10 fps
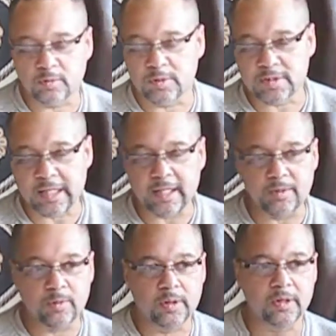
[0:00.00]
We're
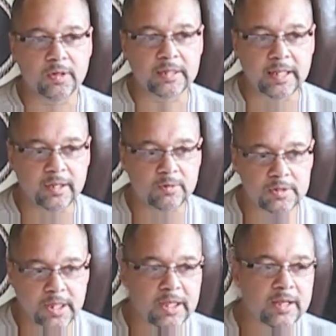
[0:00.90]

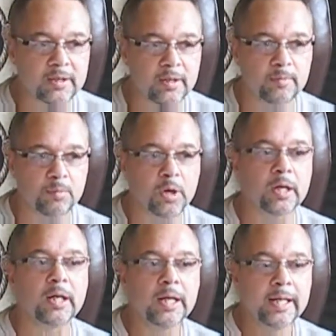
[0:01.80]
studying the
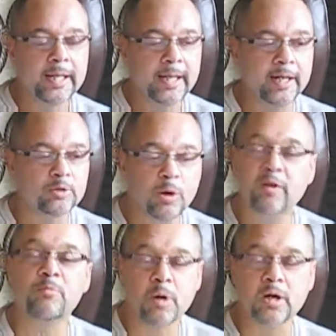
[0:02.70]
book
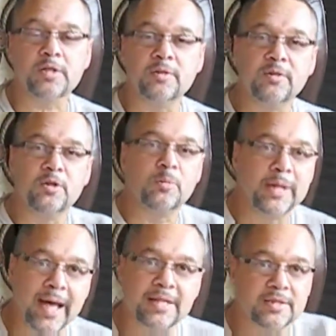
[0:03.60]
12 Marks of the New
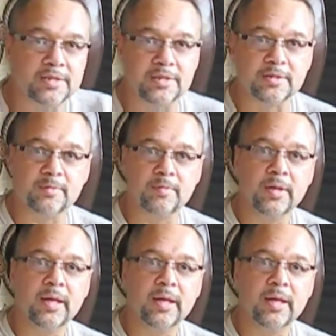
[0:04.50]
Monasticism.